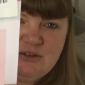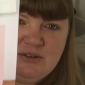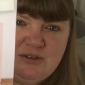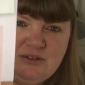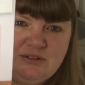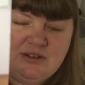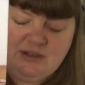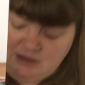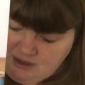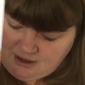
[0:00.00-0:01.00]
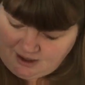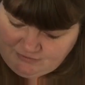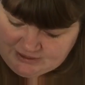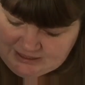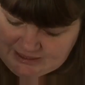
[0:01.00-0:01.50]
on, I
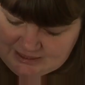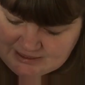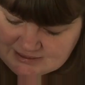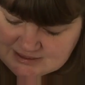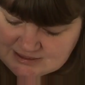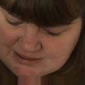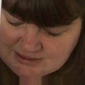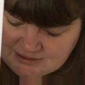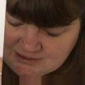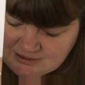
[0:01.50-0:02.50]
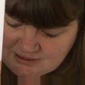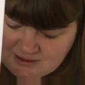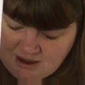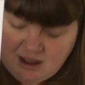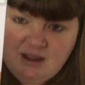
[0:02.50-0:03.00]
think it's
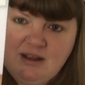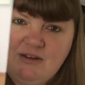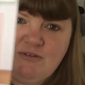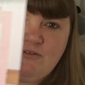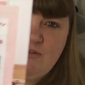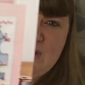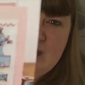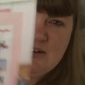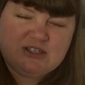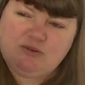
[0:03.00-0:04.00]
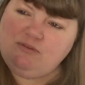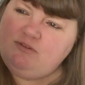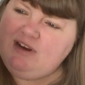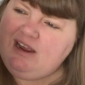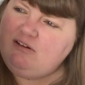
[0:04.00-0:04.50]
flat sort of
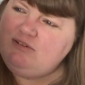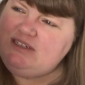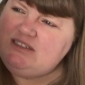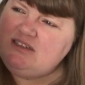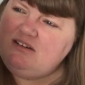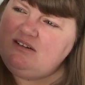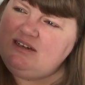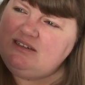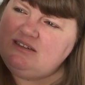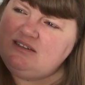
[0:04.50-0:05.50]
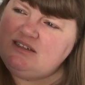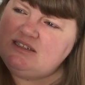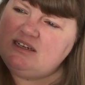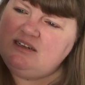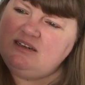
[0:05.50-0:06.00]
flowery designs,